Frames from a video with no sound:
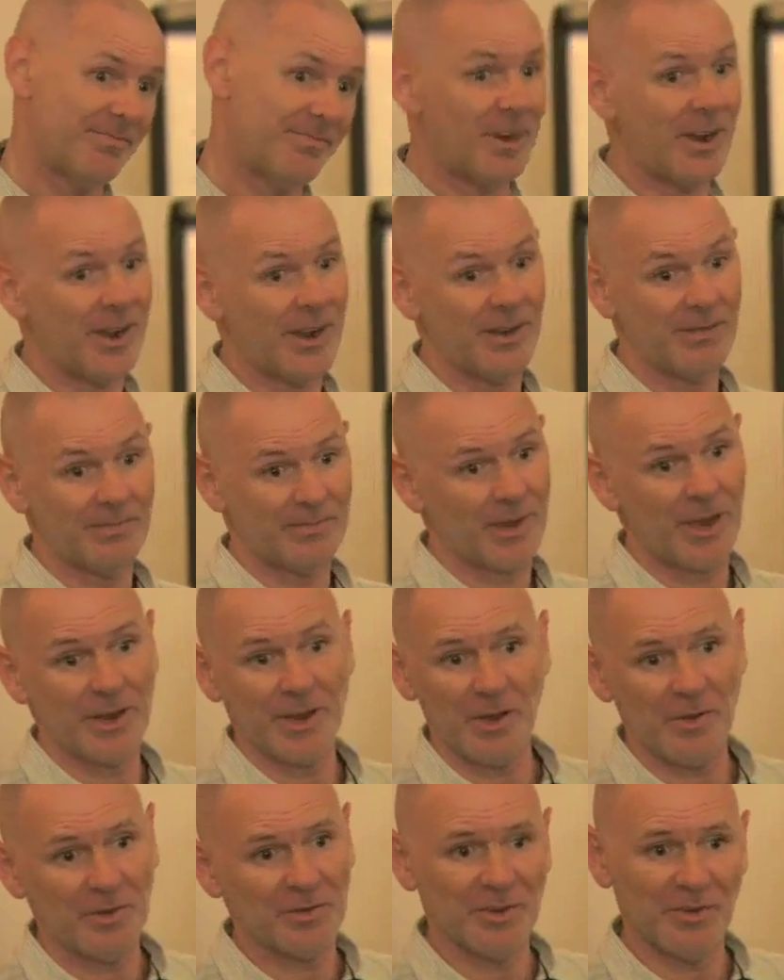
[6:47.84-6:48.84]
Right, I
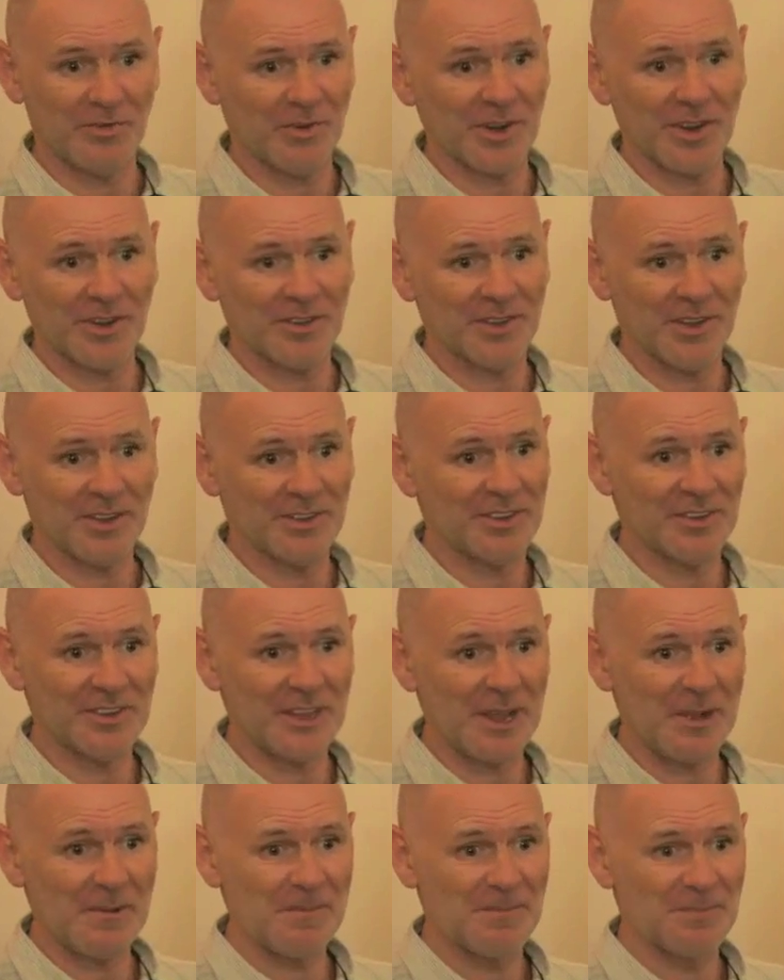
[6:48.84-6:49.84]
know it's not rocket science, is
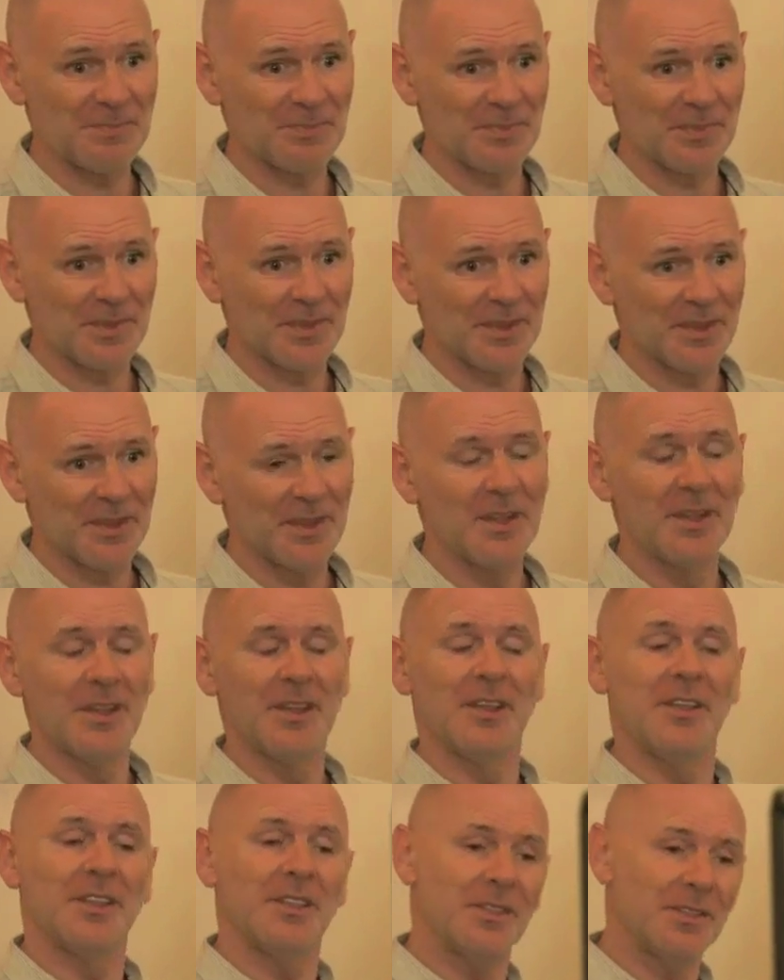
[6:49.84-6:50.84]
it?
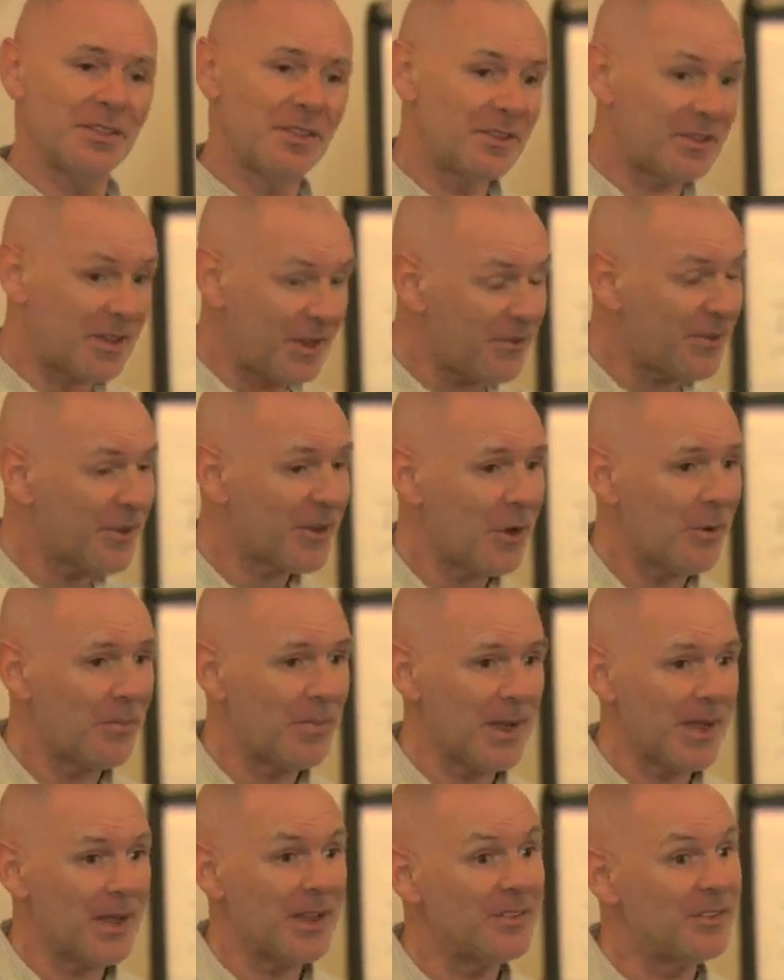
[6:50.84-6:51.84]
The difficult
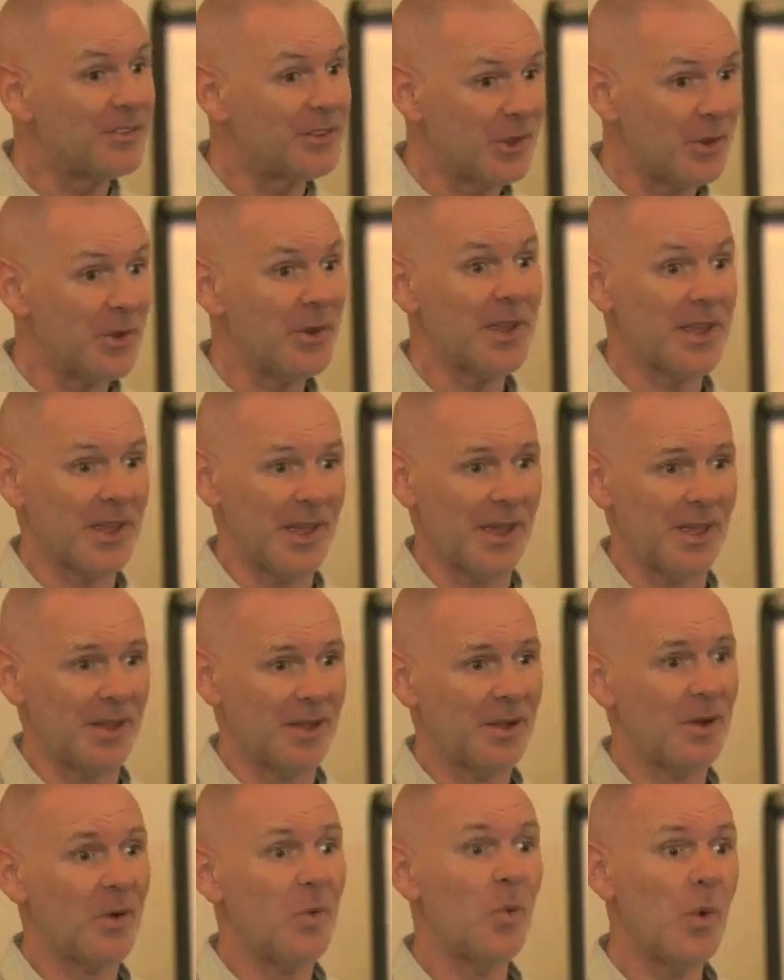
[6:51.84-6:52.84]
bit is doing it
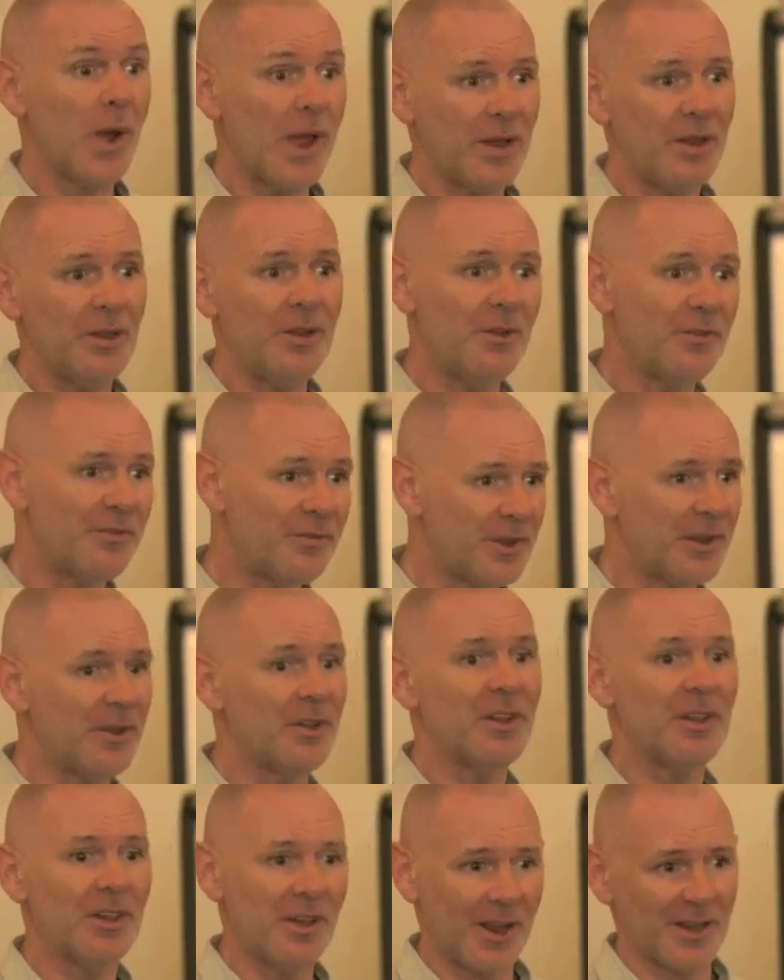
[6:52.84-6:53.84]
when you
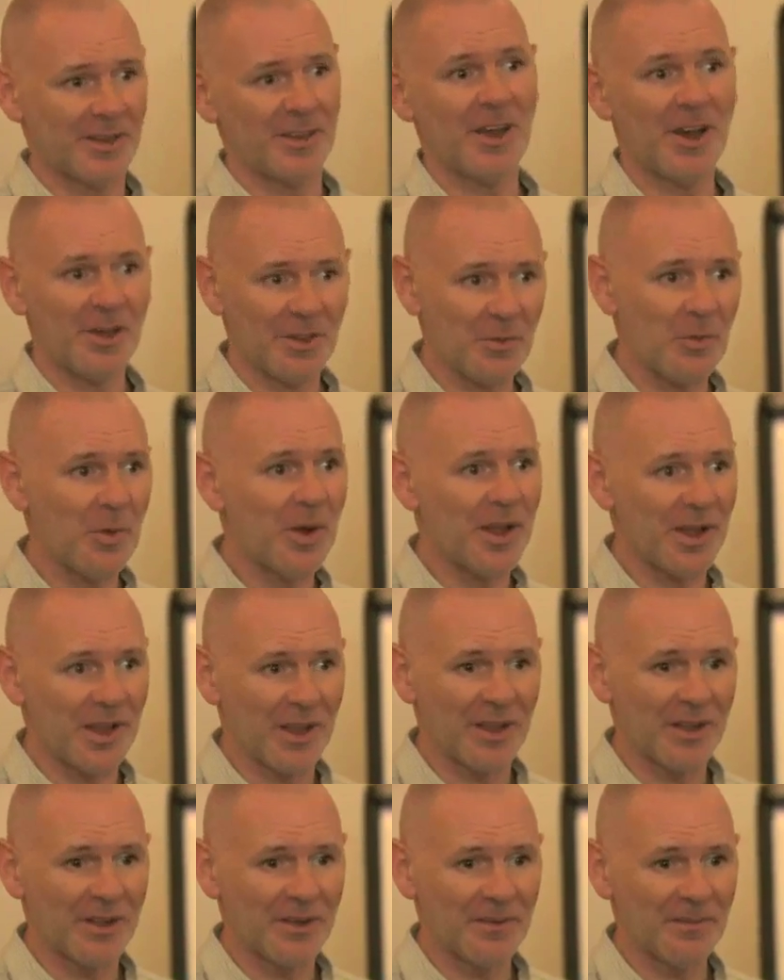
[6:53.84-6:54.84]
feel like the other way.
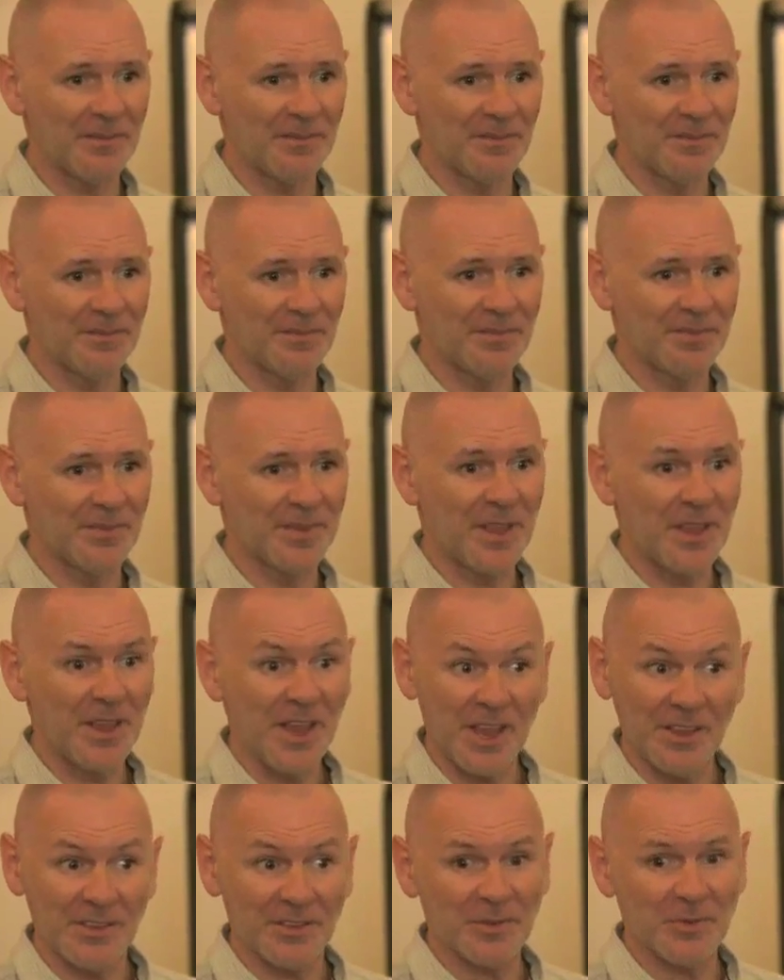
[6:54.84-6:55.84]

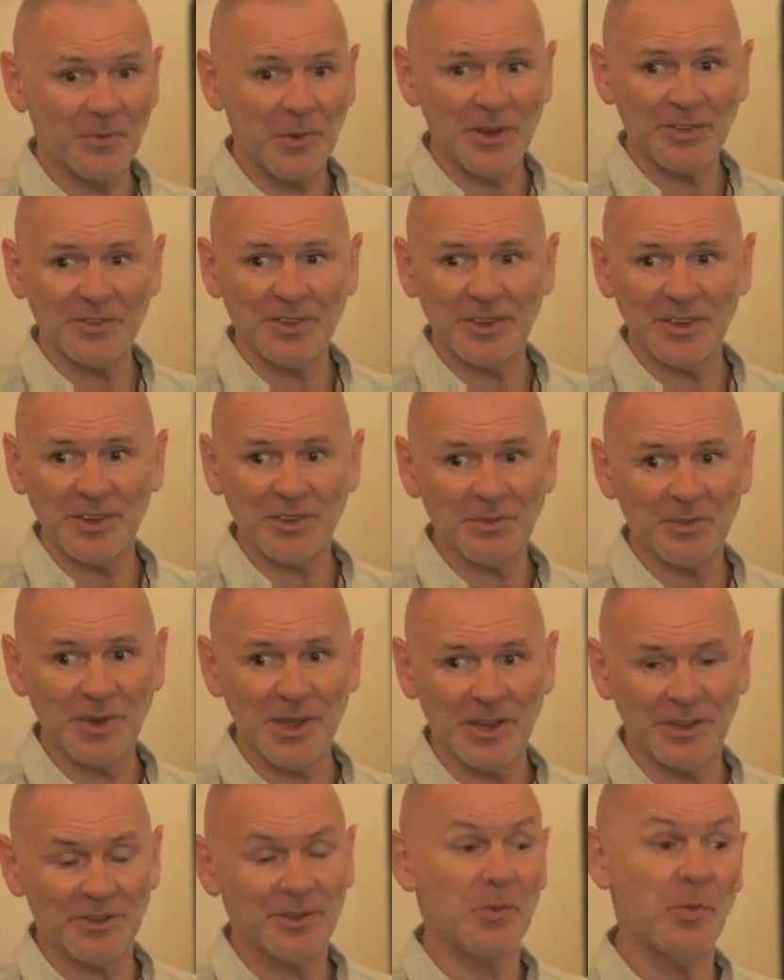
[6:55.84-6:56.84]
It's switching the
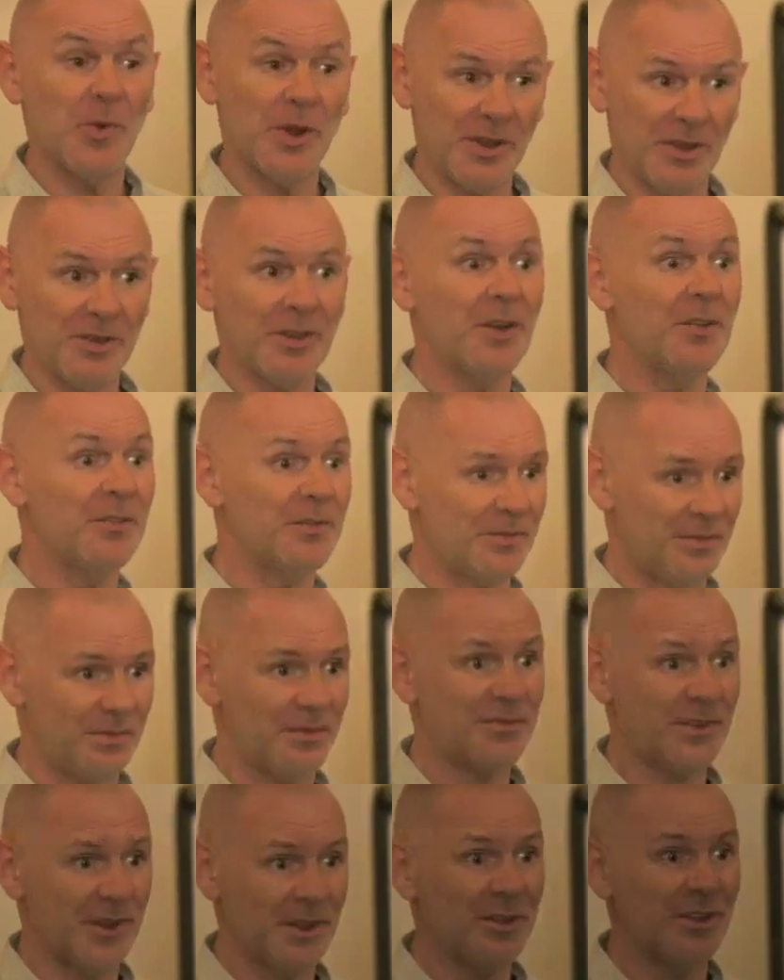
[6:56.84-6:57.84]
switch when you don't
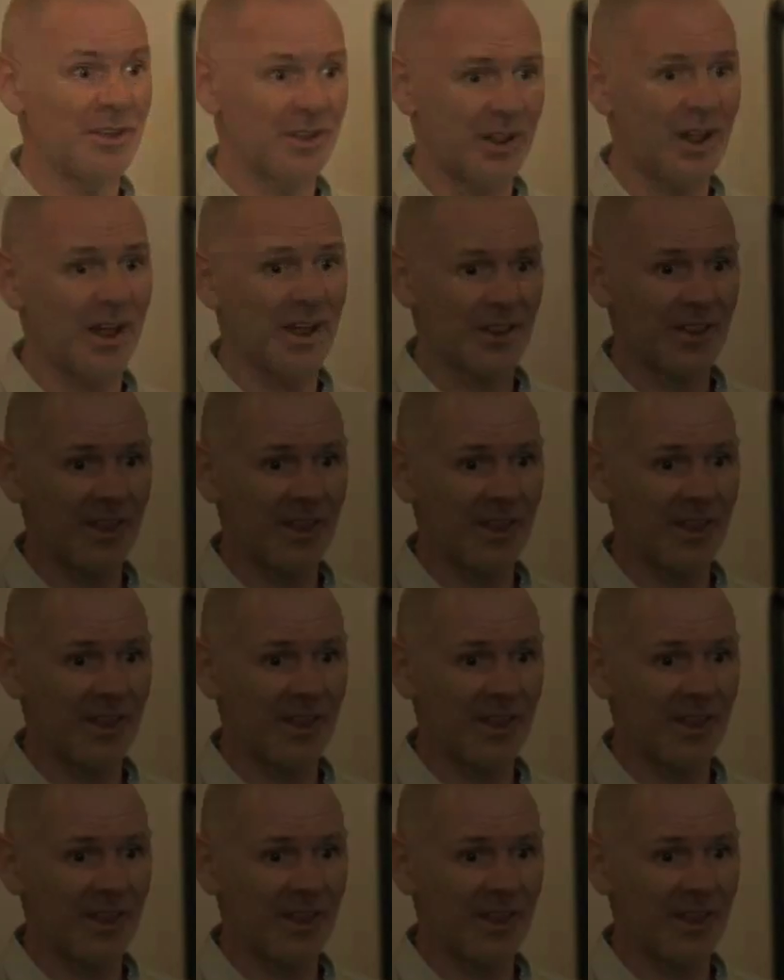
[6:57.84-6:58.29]
feel like